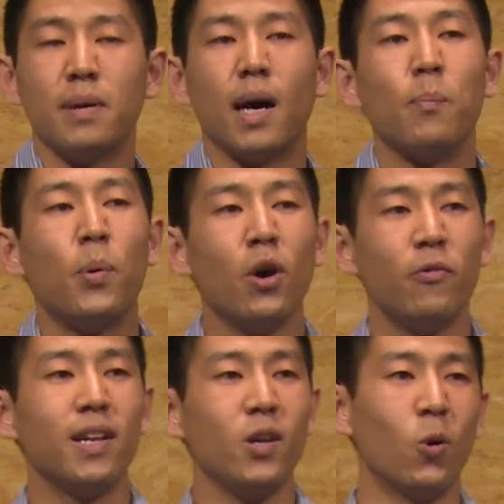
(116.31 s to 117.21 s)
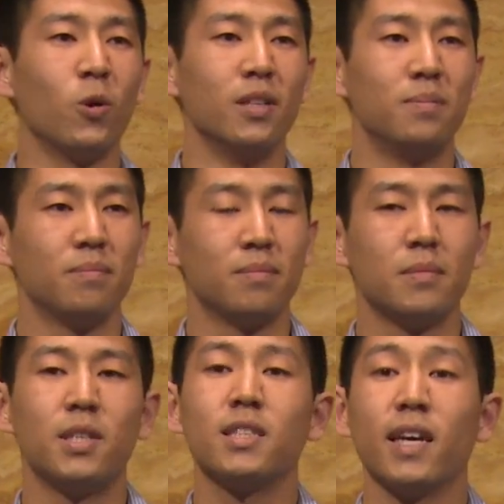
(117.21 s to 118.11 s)
are perfectly ordered,
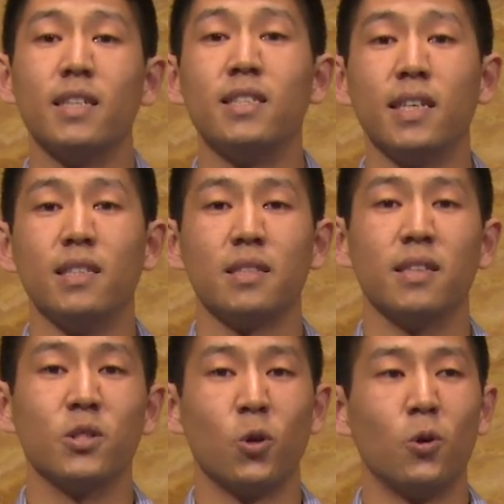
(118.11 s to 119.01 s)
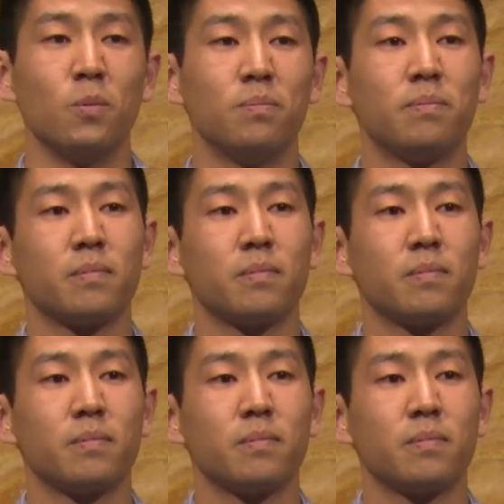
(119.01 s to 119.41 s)
just like the seats in this hall.